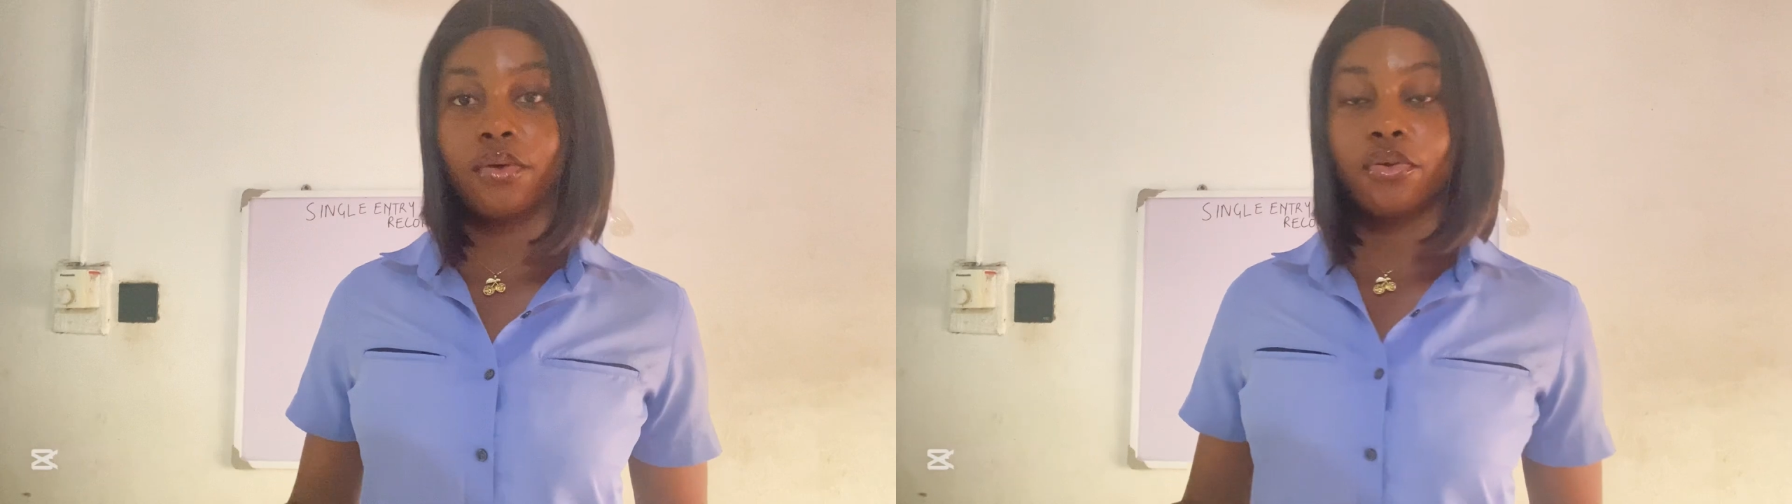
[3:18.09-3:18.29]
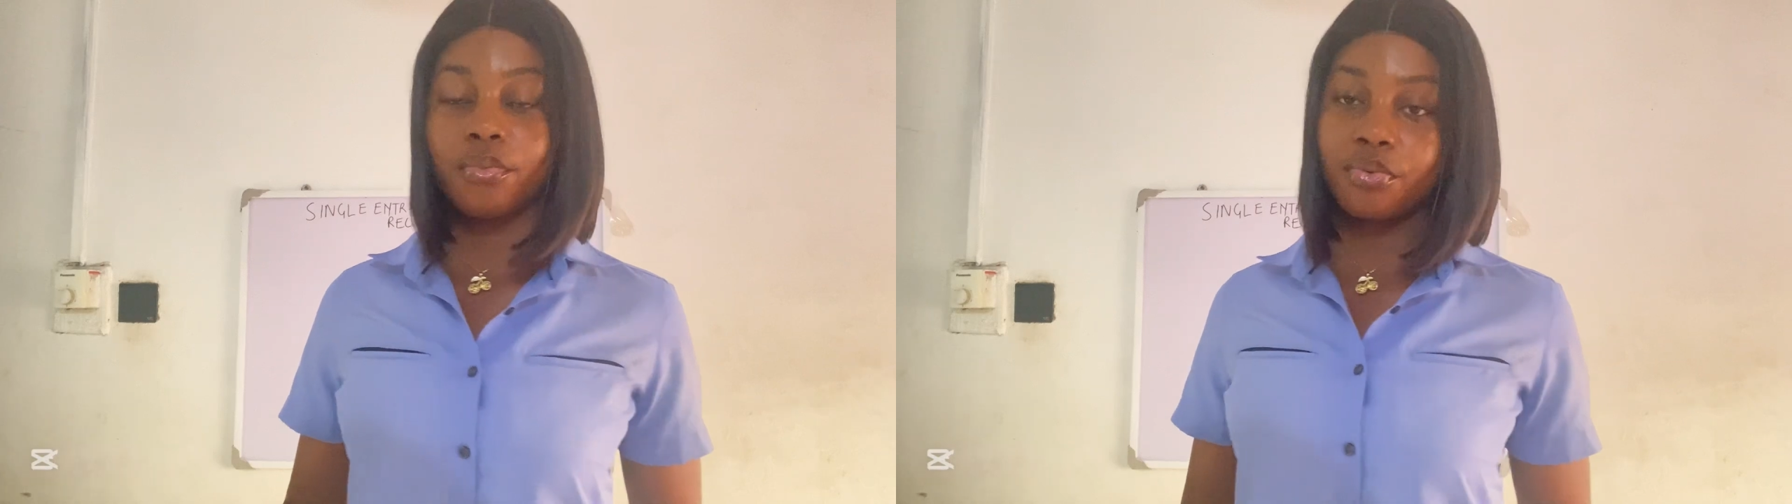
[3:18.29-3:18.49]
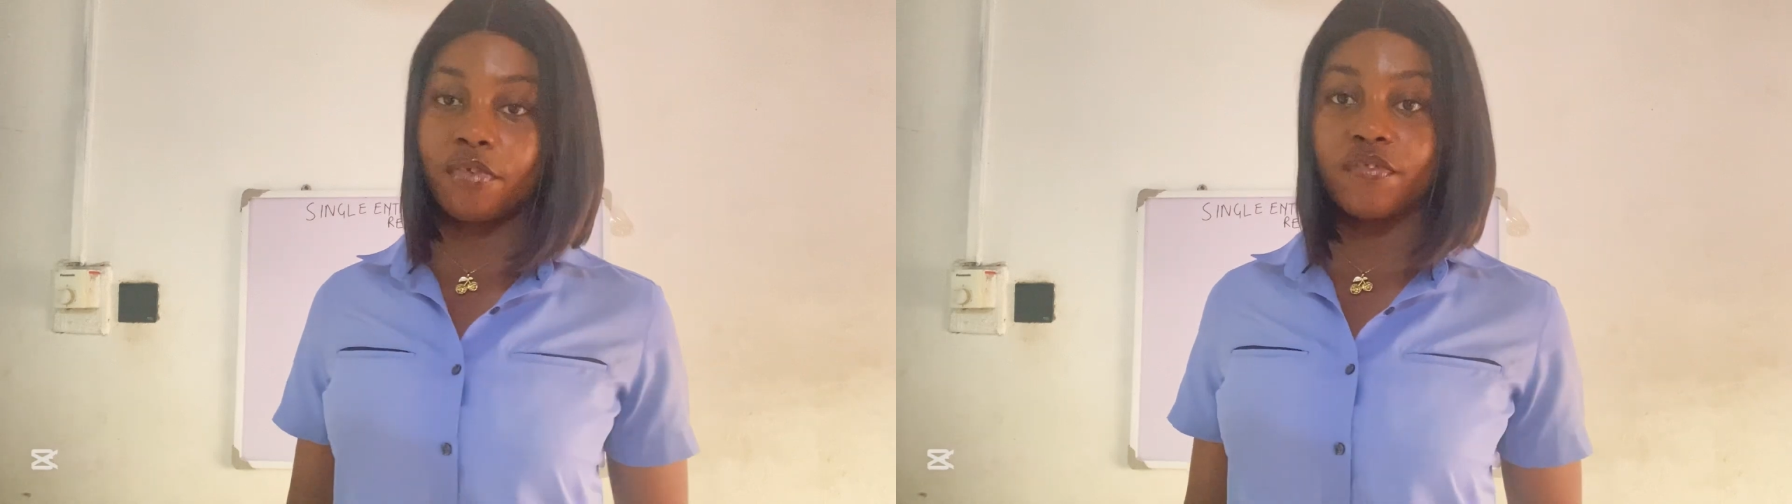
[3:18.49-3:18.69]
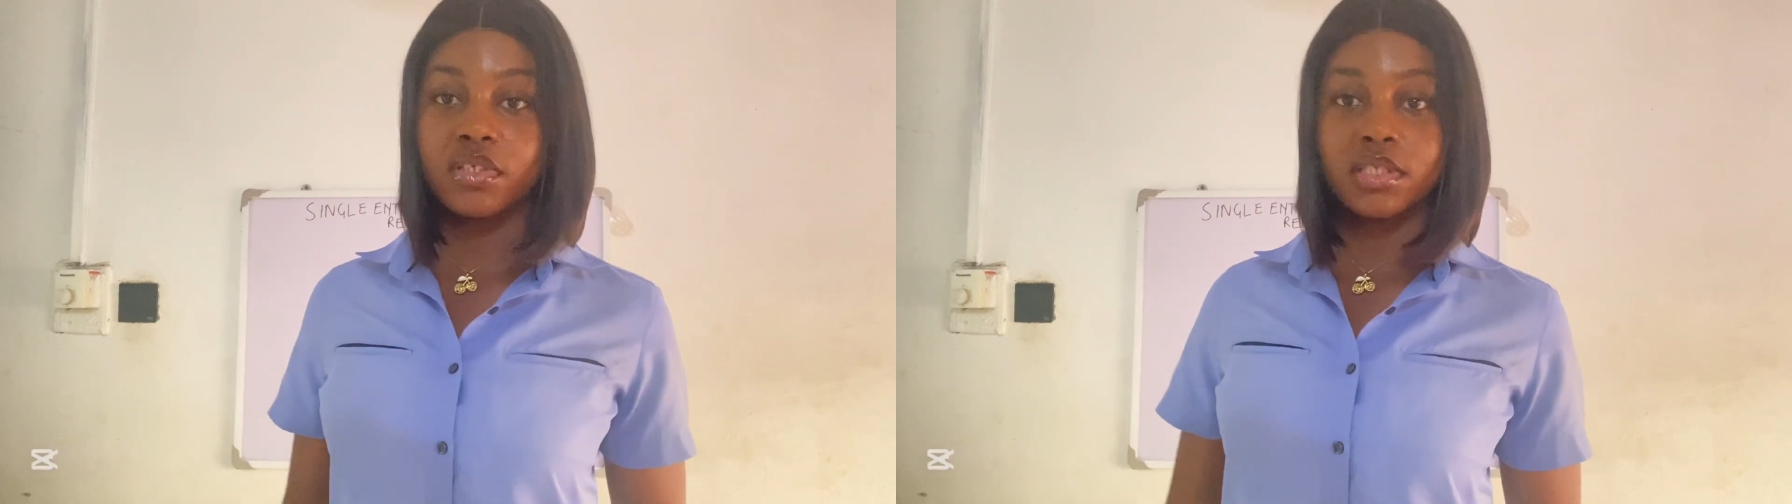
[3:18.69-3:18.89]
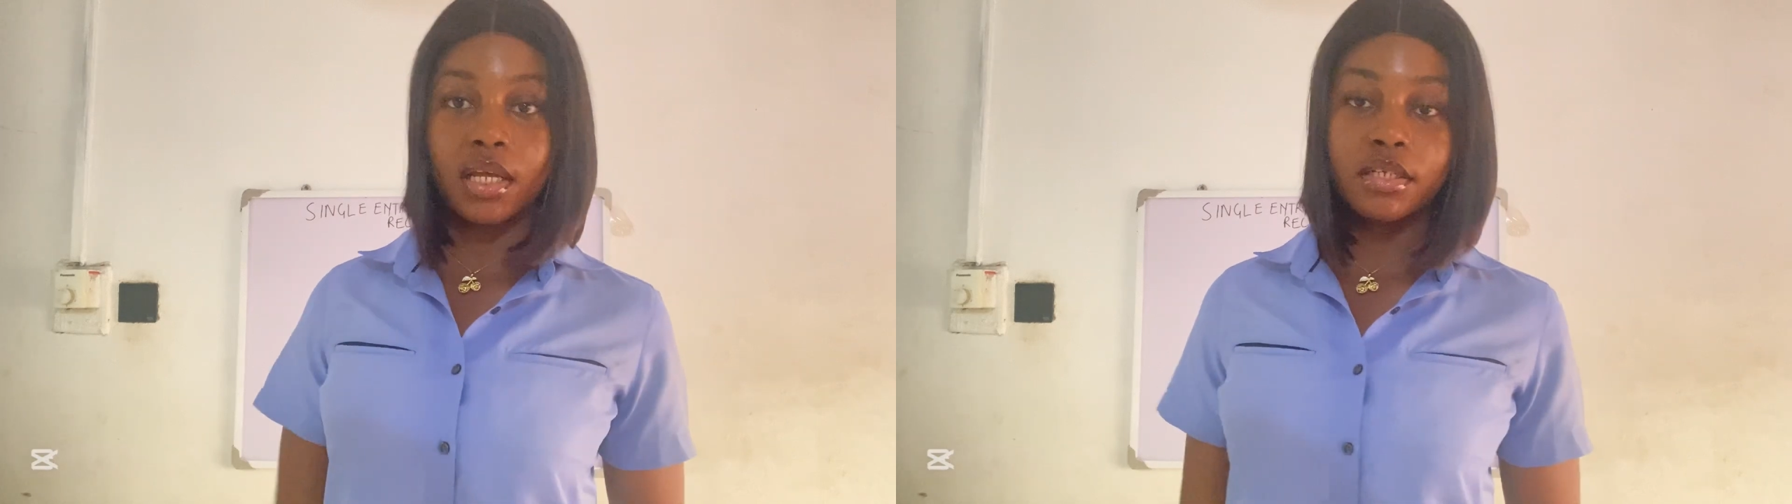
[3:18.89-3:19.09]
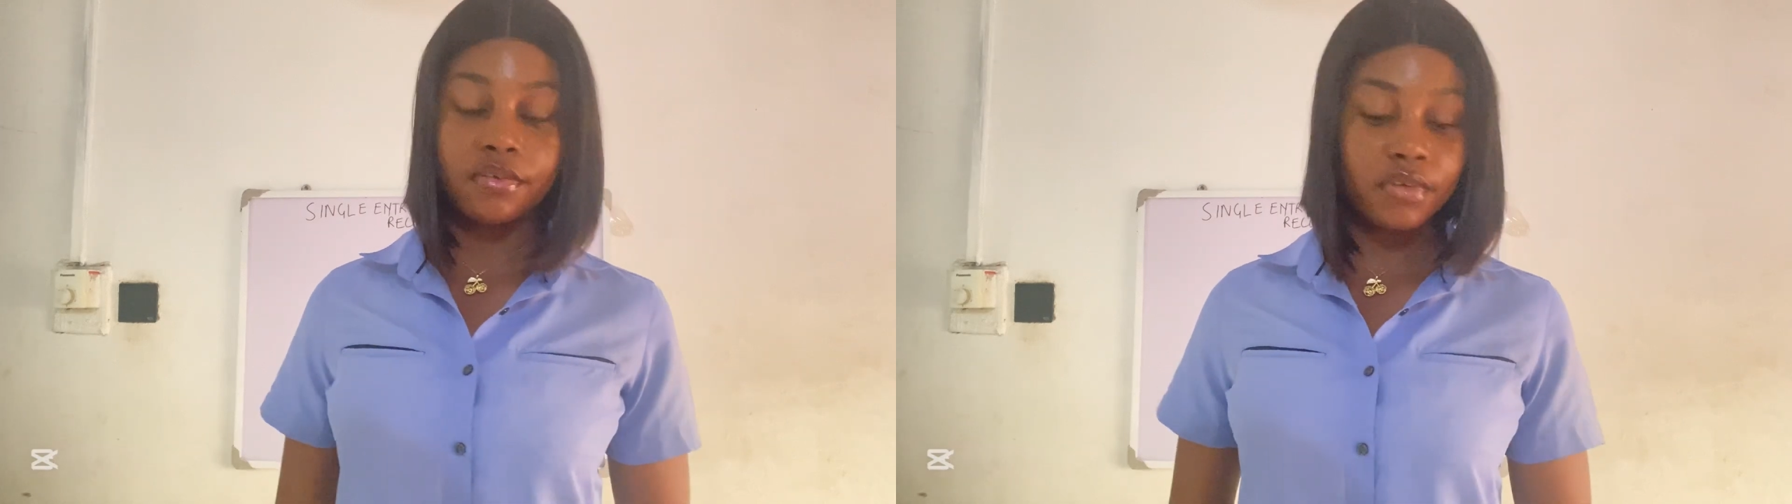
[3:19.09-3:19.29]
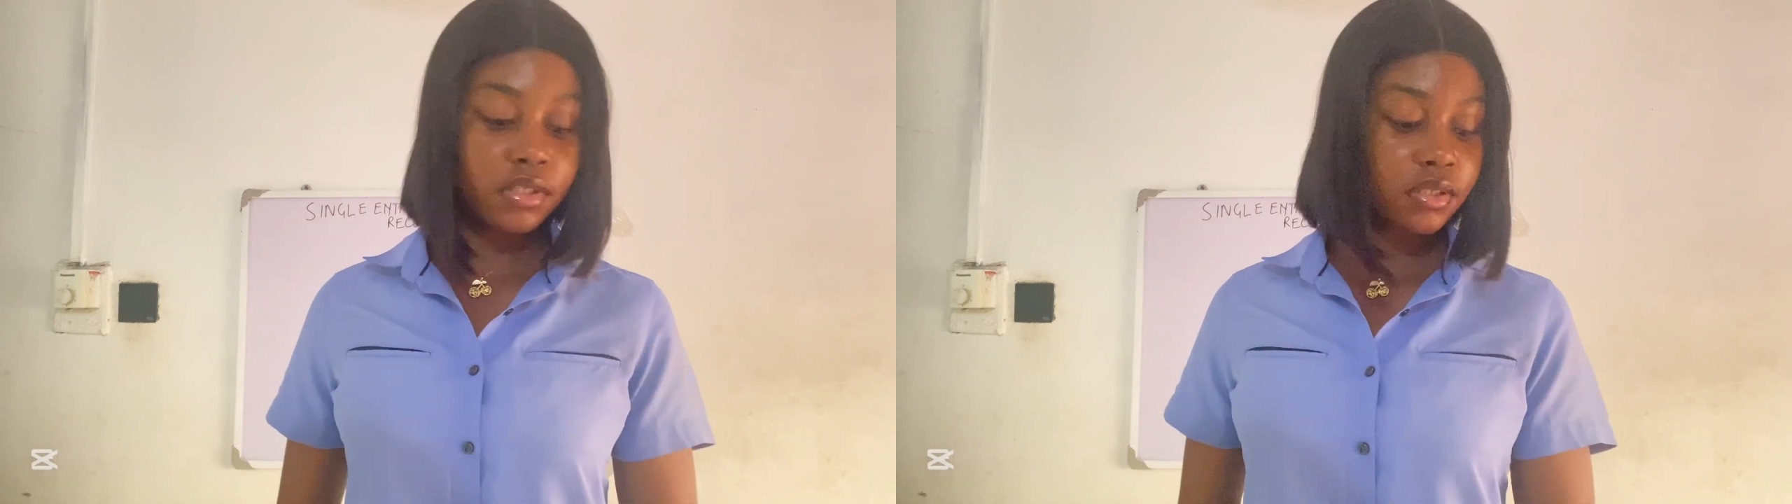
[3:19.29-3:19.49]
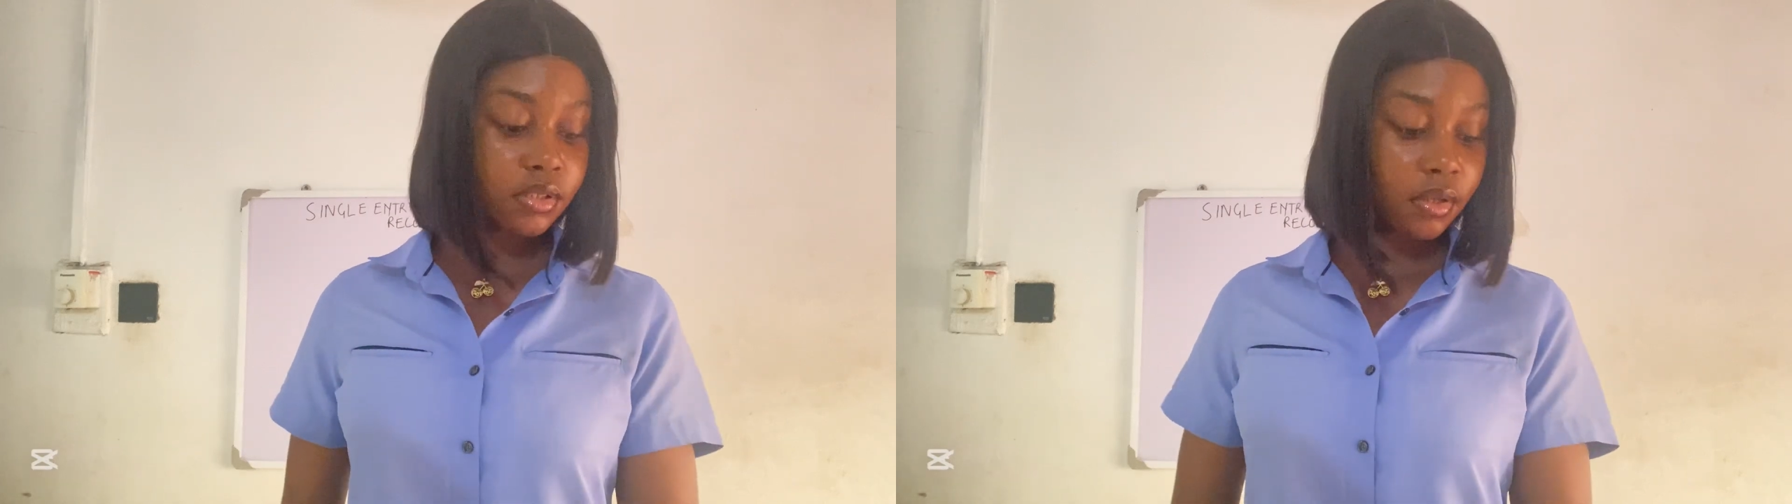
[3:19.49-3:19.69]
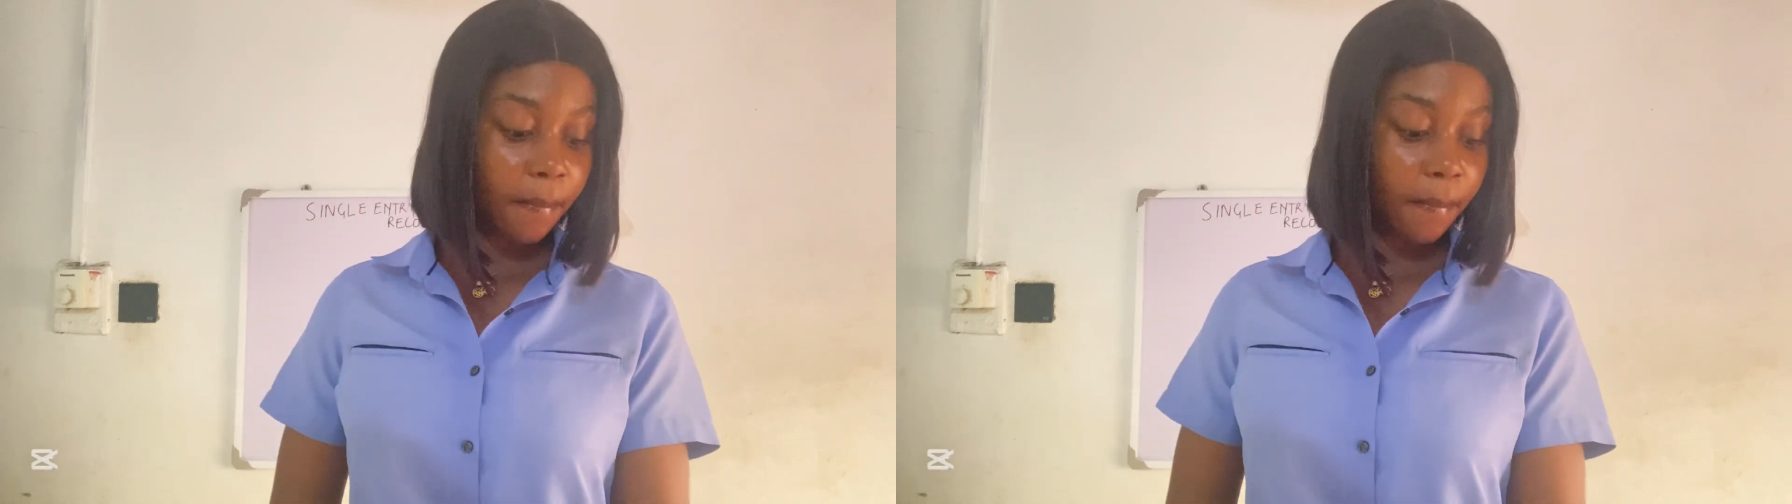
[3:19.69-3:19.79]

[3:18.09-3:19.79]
your profits and the rest.